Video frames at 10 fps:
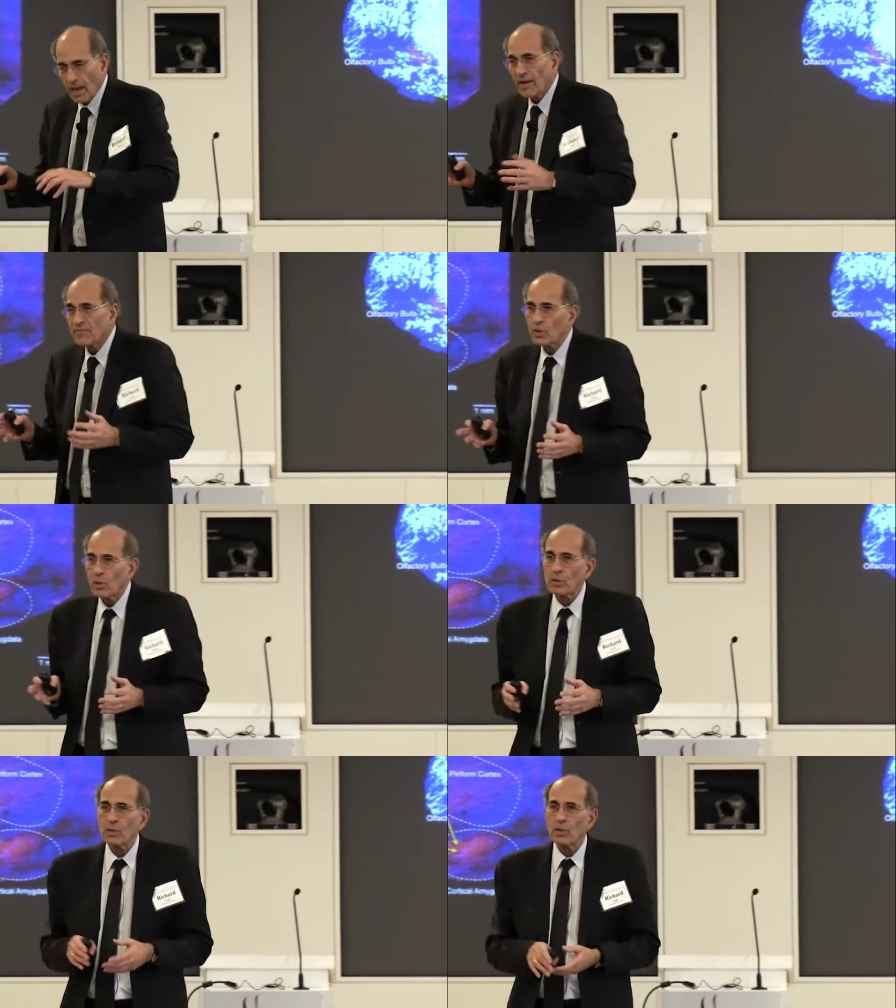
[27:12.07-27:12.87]
I've
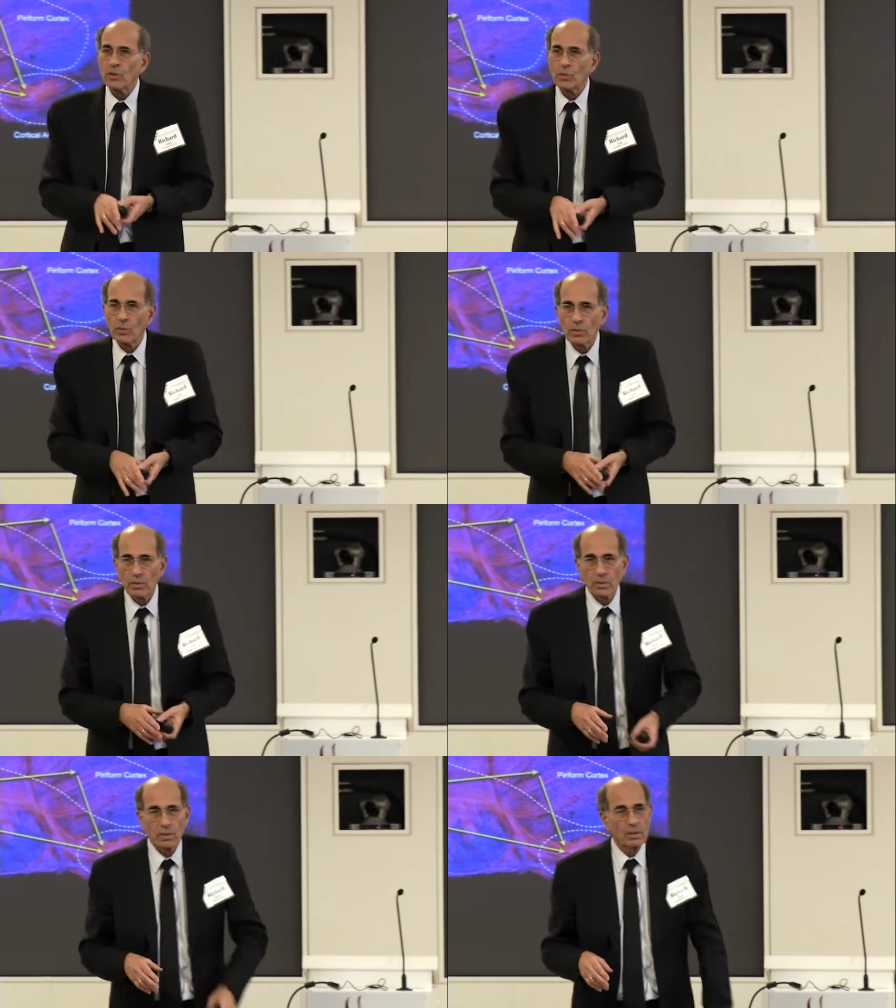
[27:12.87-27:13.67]
told you
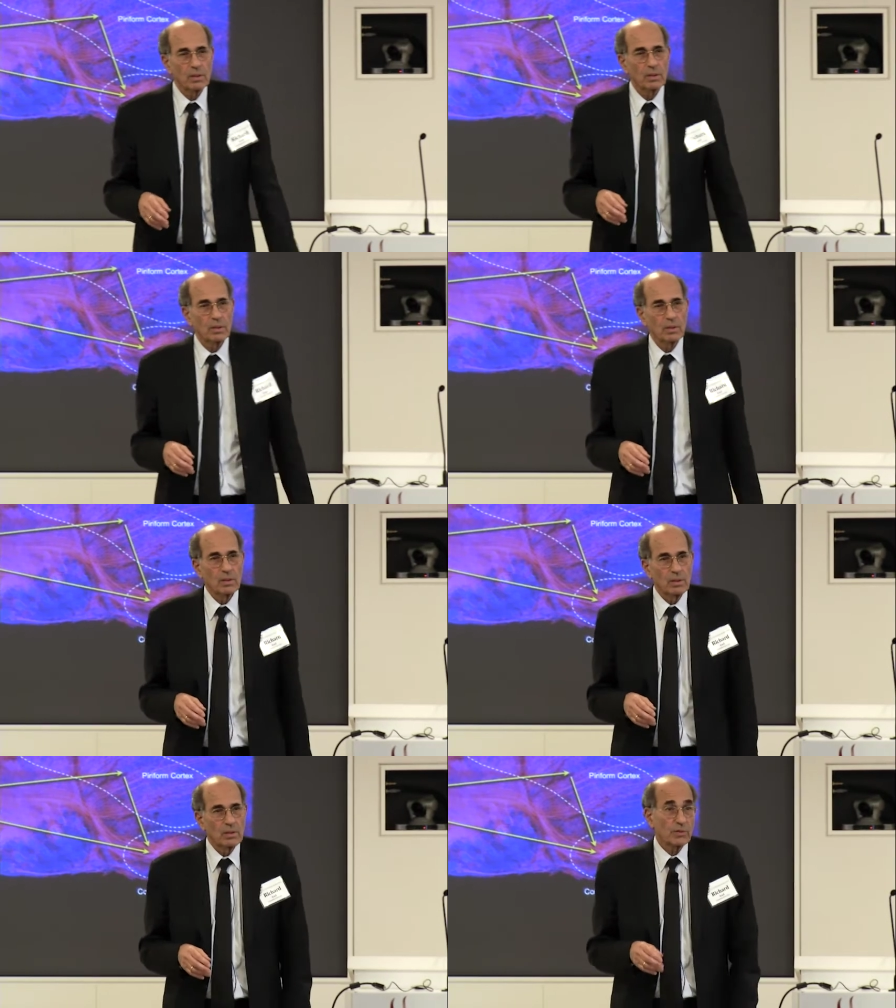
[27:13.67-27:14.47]

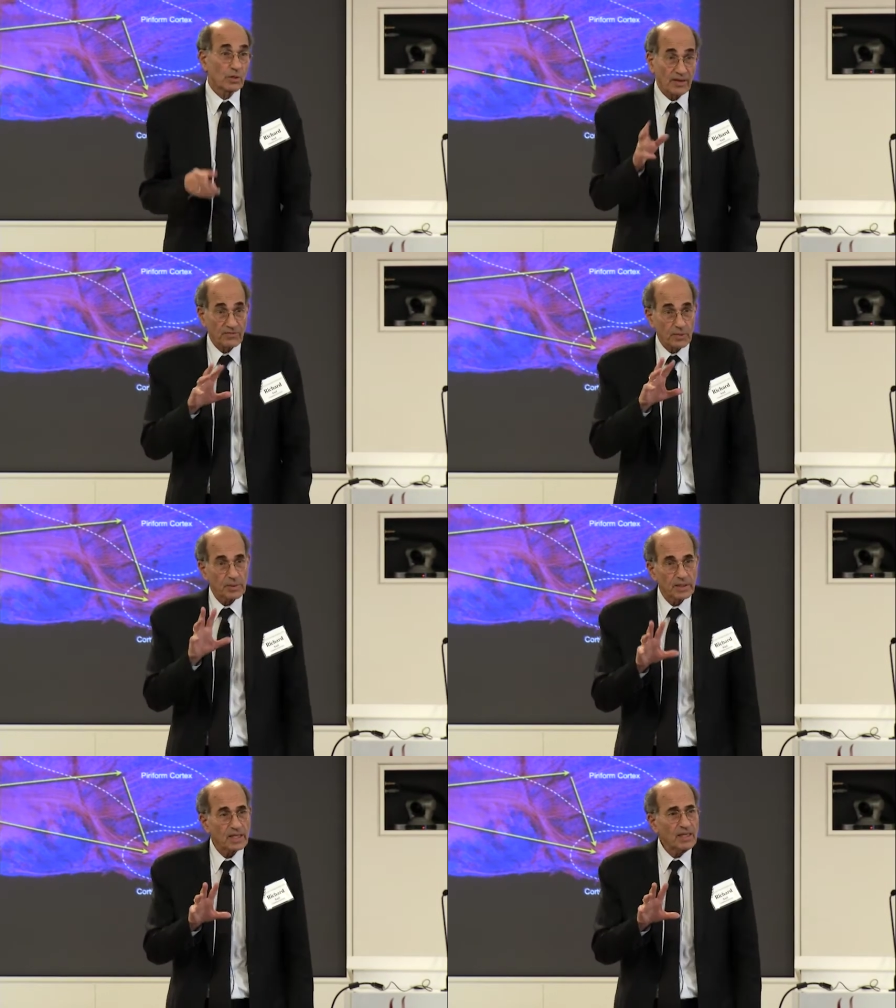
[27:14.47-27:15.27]
don't have to
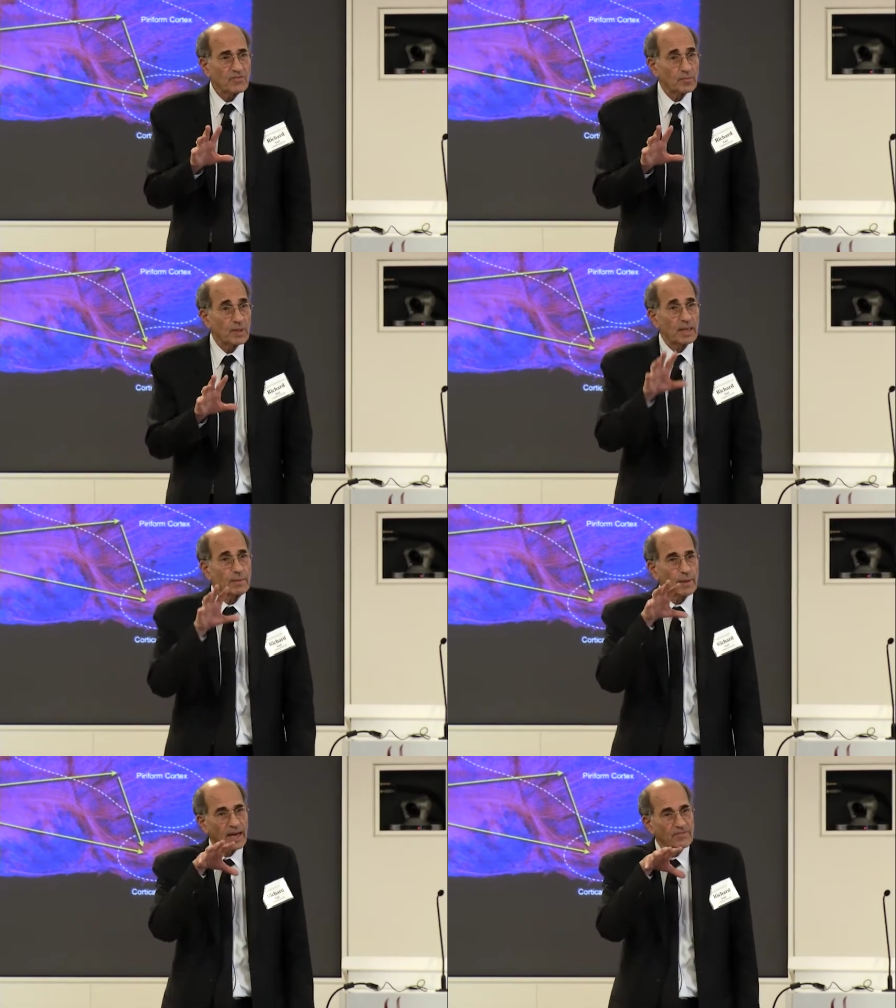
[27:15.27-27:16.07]
believe me.
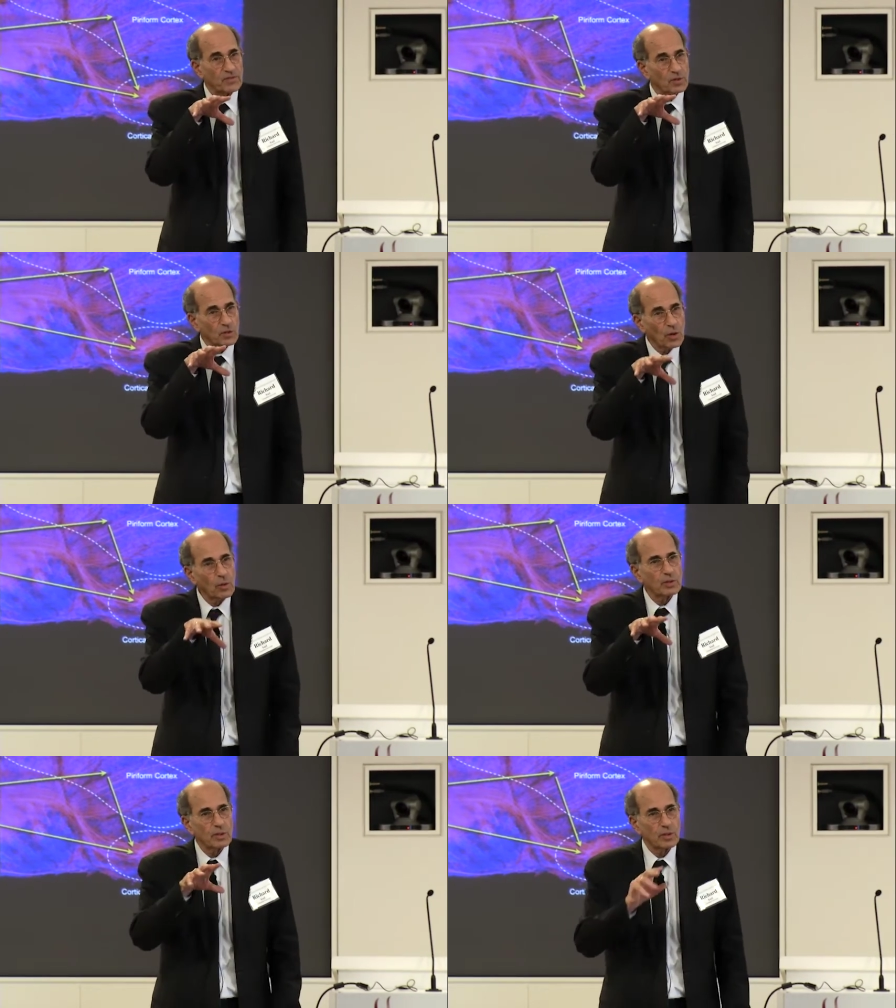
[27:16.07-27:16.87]
I've
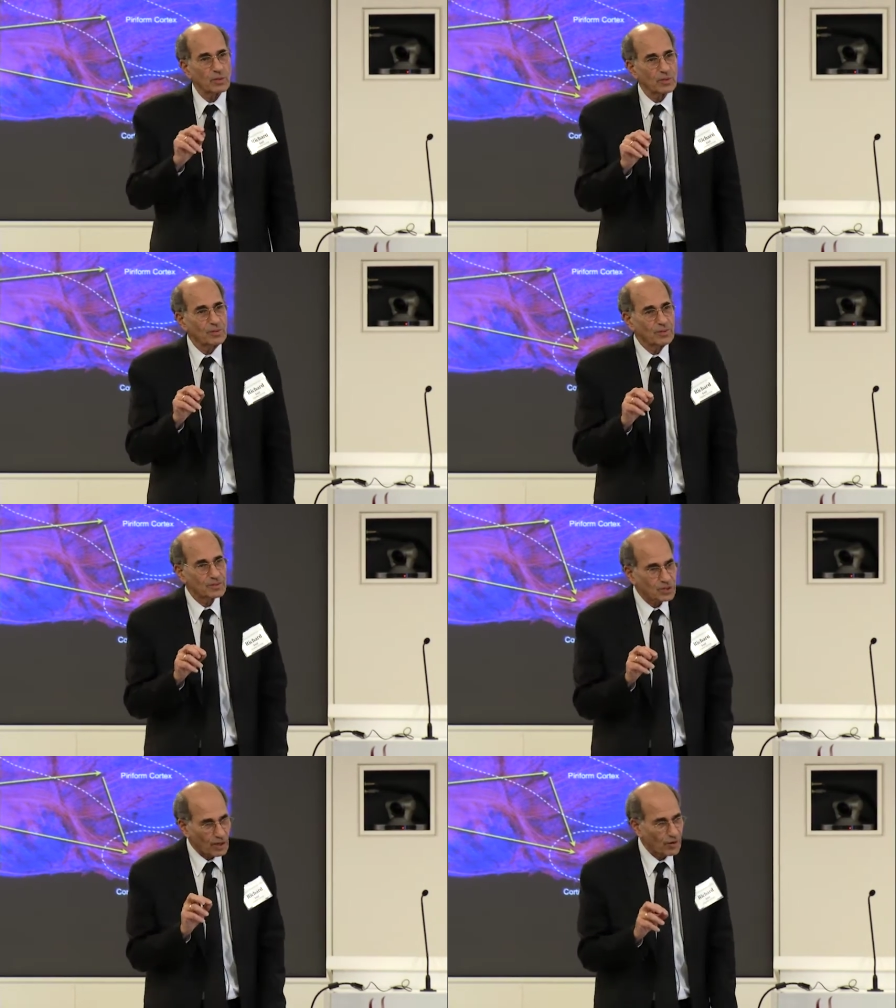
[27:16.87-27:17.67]
told you,
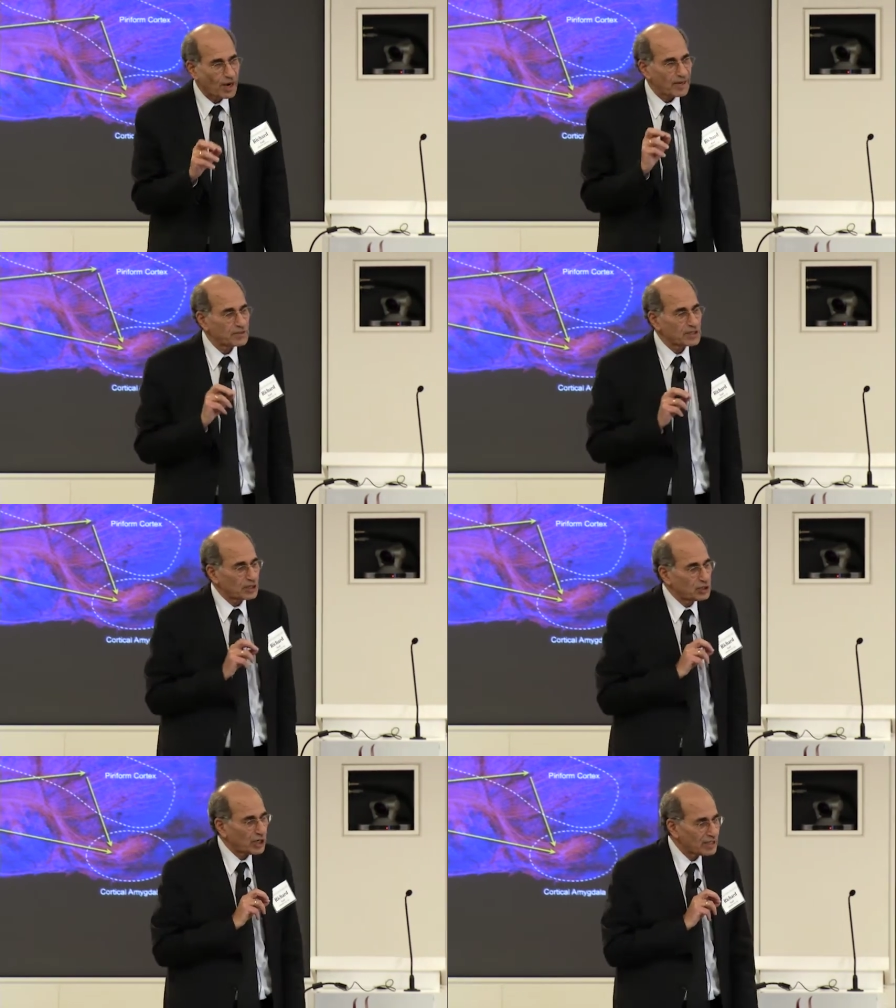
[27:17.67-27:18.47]
or I've
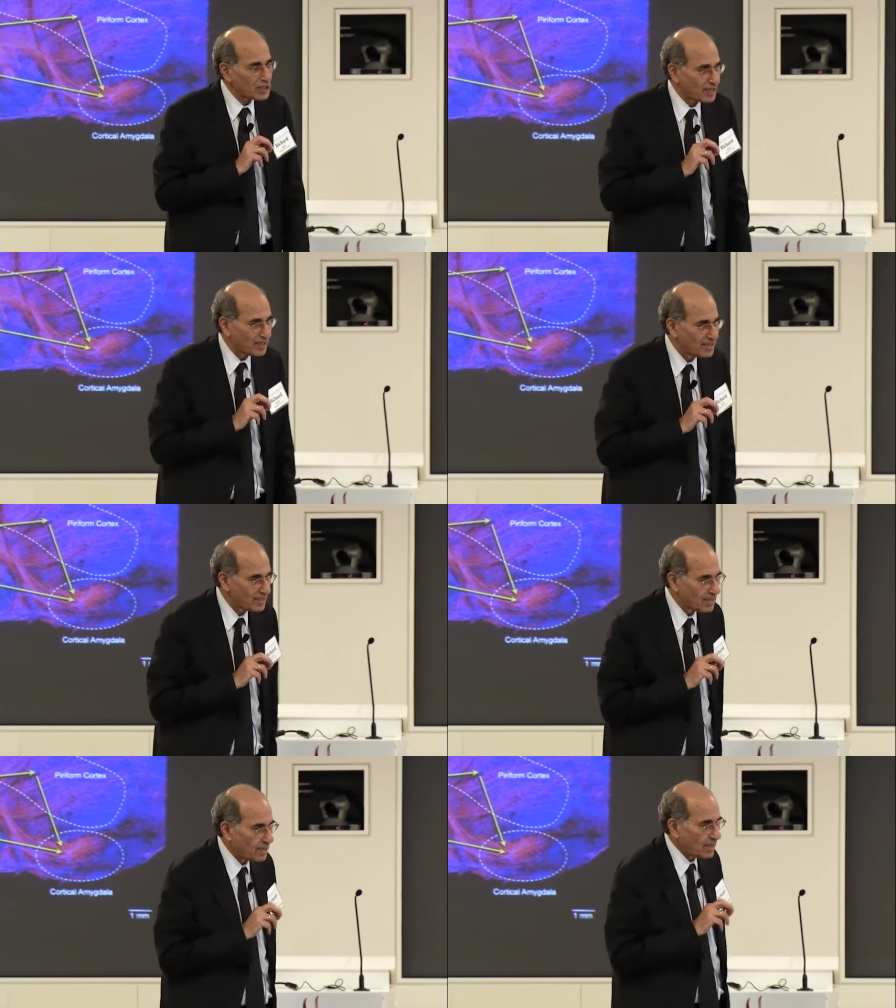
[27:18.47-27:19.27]
suggested,
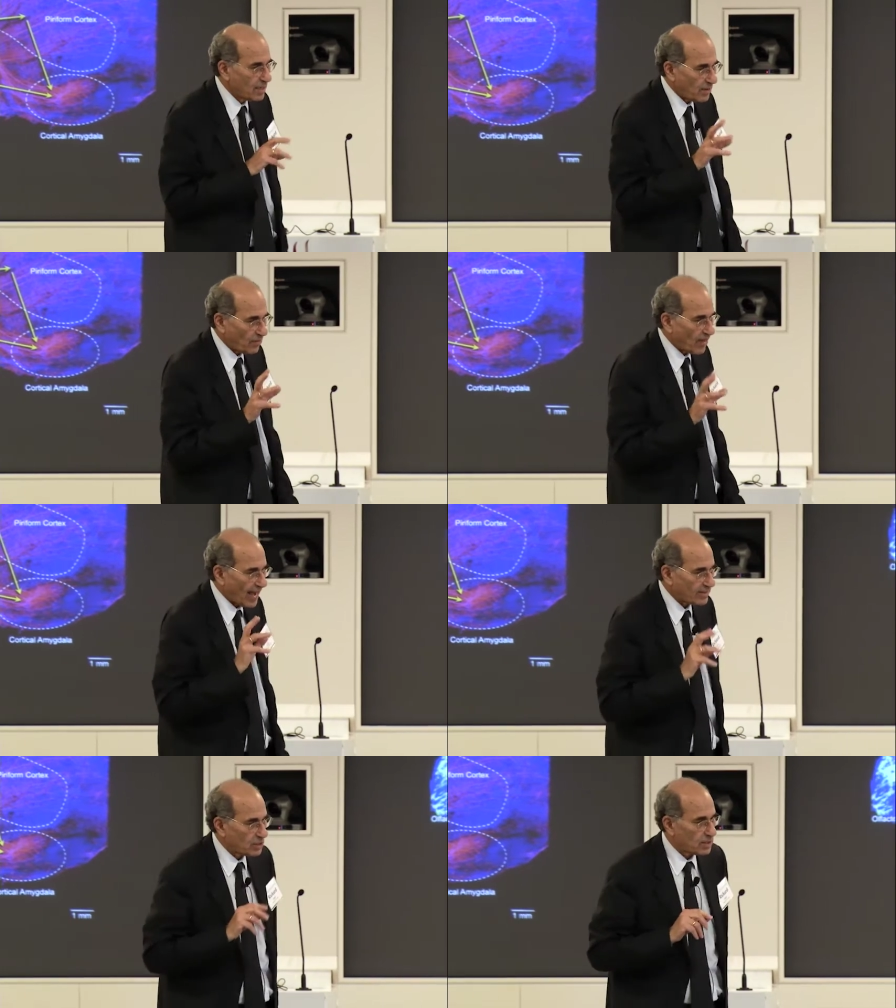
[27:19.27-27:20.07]

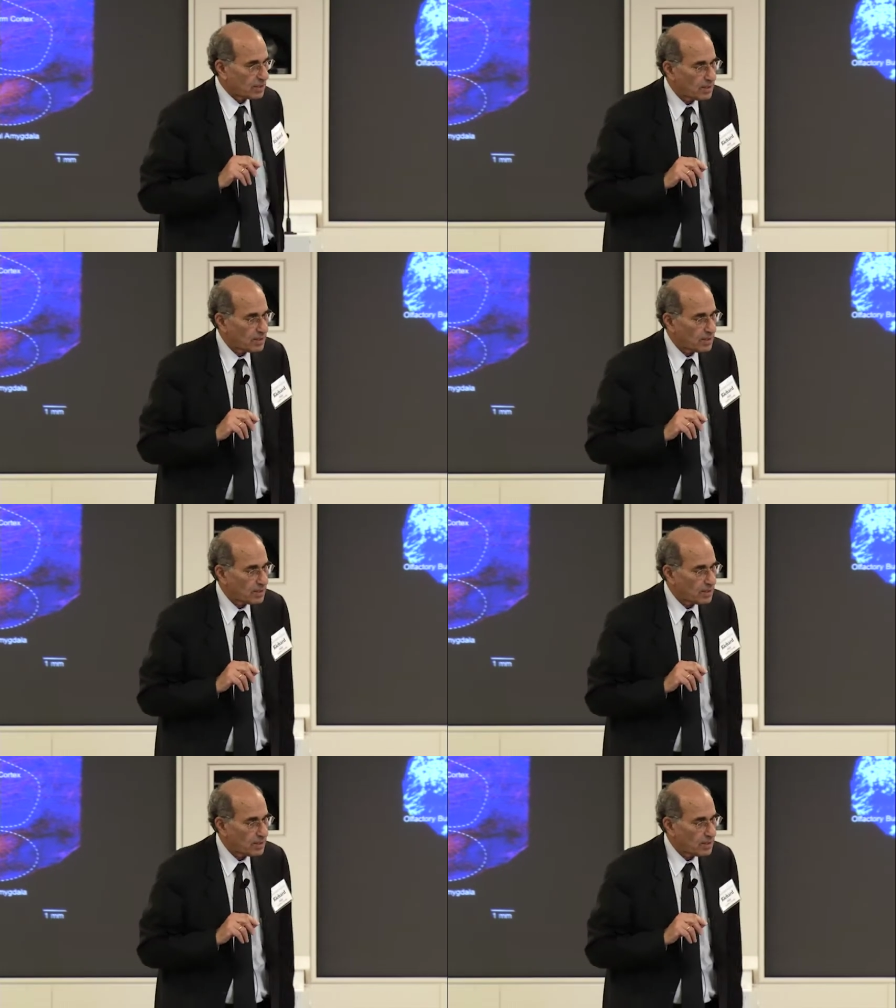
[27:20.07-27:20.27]
that